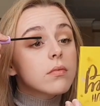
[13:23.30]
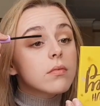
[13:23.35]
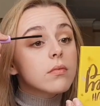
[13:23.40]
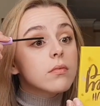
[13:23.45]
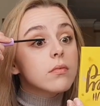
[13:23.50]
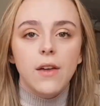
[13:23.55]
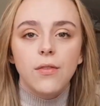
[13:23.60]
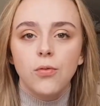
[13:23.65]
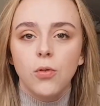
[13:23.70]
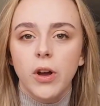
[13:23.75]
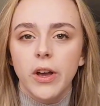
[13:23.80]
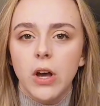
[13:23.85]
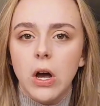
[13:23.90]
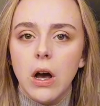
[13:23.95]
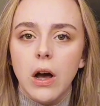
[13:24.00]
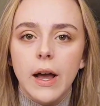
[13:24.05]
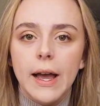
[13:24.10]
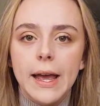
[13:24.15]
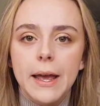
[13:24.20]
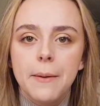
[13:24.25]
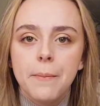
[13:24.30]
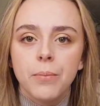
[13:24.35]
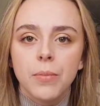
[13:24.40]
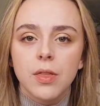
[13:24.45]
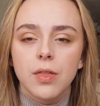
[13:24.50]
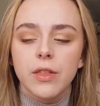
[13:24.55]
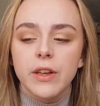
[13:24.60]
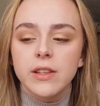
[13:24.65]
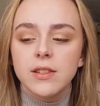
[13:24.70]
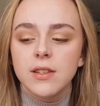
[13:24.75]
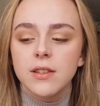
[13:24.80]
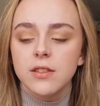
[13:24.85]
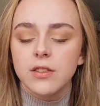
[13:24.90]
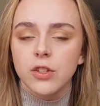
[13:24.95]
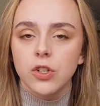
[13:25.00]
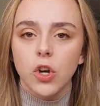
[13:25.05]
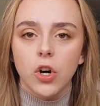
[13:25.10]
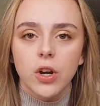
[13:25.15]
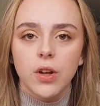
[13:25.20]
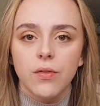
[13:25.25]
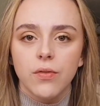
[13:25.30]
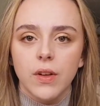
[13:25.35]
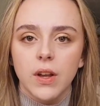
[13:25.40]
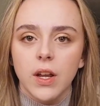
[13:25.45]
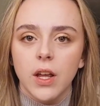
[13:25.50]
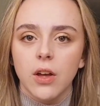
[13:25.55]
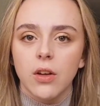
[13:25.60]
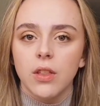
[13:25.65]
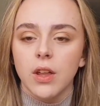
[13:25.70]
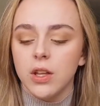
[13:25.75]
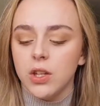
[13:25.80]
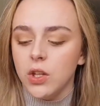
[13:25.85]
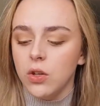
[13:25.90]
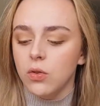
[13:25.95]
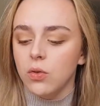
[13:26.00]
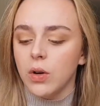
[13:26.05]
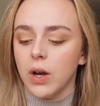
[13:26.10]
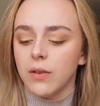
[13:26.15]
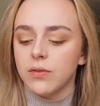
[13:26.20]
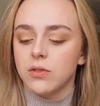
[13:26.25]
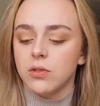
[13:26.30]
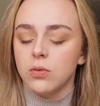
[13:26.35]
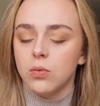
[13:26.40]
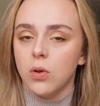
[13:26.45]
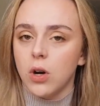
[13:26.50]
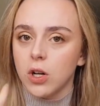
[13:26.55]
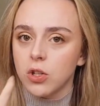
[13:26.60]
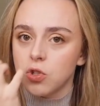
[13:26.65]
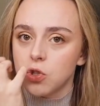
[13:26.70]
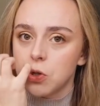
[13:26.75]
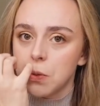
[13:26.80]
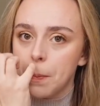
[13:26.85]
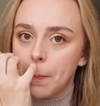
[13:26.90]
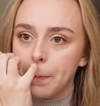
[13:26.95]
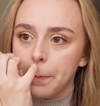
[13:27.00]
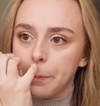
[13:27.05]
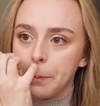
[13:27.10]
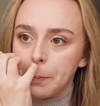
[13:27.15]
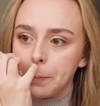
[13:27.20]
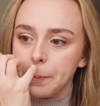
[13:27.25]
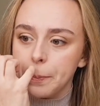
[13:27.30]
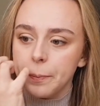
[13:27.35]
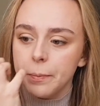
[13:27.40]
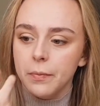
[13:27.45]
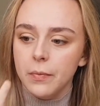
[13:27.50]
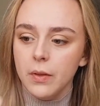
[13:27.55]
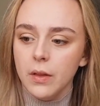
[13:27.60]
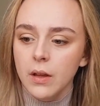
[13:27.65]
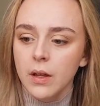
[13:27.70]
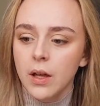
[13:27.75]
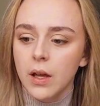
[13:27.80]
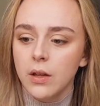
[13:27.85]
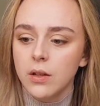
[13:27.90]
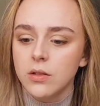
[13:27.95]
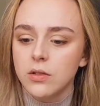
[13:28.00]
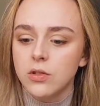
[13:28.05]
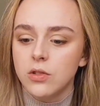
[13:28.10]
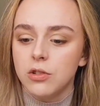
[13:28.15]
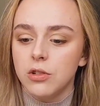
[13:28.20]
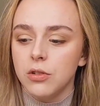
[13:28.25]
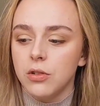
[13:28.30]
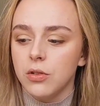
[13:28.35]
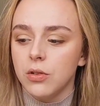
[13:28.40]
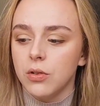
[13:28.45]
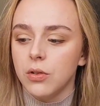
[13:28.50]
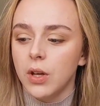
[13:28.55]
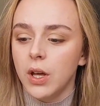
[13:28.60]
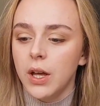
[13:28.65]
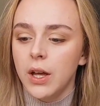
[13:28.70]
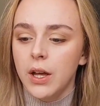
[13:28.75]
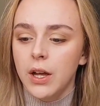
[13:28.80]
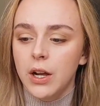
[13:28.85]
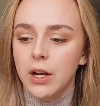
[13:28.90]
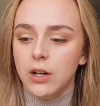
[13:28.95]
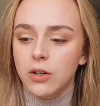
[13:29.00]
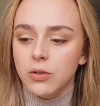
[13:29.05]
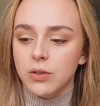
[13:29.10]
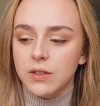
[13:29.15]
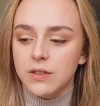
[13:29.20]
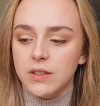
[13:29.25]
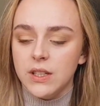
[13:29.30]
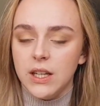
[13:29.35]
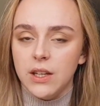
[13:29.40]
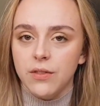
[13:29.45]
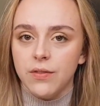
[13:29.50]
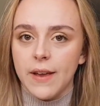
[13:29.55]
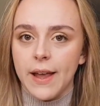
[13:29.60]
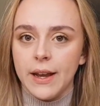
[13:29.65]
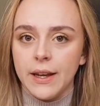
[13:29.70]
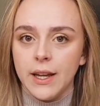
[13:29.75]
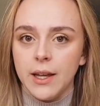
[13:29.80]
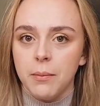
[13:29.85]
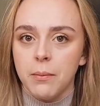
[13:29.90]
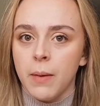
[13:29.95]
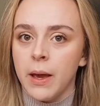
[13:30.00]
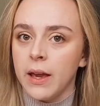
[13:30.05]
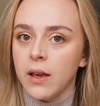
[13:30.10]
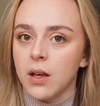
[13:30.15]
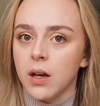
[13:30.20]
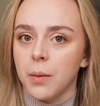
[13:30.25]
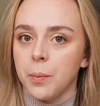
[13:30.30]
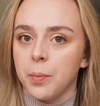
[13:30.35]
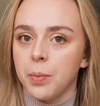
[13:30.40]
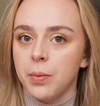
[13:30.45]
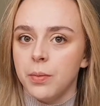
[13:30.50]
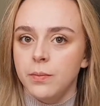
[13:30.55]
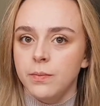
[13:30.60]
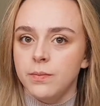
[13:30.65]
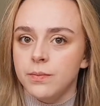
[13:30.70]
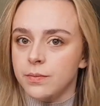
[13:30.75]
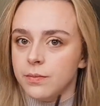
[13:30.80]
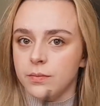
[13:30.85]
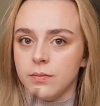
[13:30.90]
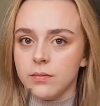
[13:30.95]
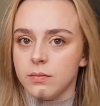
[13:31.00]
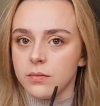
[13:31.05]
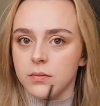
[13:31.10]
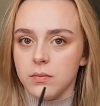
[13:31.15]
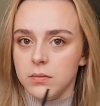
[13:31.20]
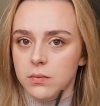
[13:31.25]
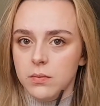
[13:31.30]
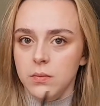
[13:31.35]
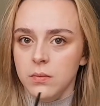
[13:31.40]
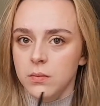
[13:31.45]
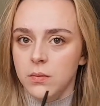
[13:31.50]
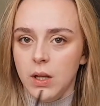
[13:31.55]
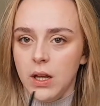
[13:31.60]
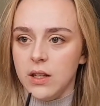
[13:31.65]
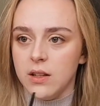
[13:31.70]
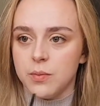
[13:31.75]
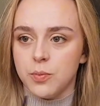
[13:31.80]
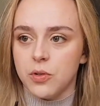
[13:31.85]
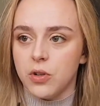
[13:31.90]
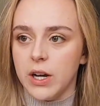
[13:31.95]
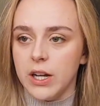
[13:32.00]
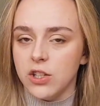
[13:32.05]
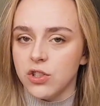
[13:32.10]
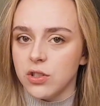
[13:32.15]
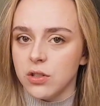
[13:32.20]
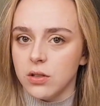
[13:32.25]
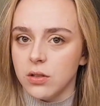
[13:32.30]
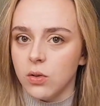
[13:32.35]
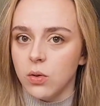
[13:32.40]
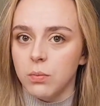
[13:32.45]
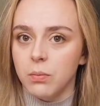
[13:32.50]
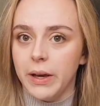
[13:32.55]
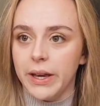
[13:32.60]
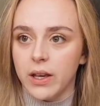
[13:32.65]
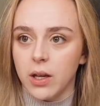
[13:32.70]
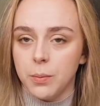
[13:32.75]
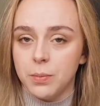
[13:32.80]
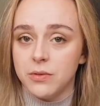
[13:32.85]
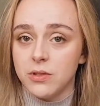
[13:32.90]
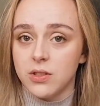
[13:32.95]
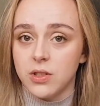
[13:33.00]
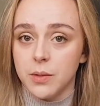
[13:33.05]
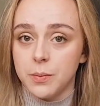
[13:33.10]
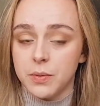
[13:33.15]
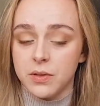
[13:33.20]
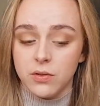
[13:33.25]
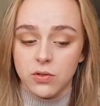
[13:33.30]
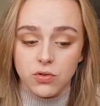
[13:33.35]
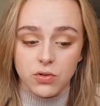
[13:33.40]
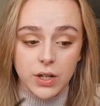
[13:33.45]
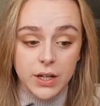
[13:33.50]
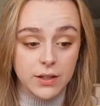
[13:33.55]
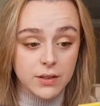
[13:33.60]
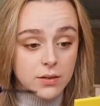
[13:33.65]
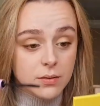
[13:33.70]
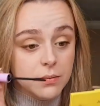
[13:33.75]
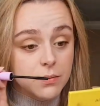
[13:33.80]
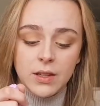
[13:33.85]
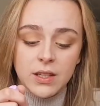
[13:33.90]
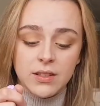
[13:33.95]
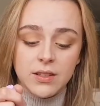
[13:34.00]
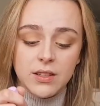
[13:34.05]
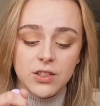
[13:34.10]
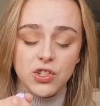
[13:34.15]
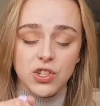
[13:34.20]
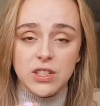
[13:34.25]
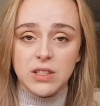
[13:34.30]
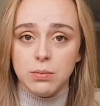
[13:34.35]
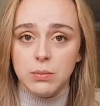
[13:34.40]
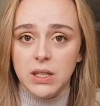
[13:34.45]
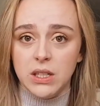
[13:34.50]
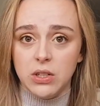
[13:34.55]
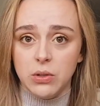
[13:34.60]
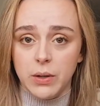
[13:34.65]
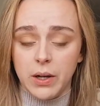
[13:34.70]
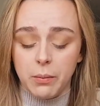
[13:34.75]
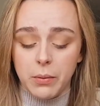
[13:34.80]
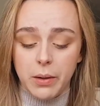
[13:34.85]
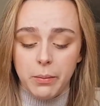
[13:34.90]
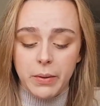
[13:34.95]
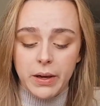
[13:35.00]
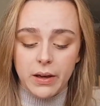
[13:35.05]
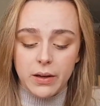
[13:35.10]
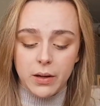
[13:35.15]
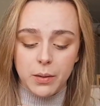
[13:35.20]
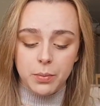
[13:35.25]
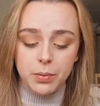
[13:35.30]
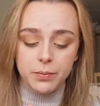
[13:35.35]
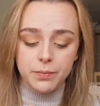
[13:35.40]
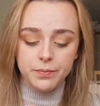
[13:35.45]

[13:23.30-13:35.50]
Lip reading: FYI, this is not a video that you have to watch to receive any makeup inspiration or makeup tips and tricks. This is just me doing my makeup.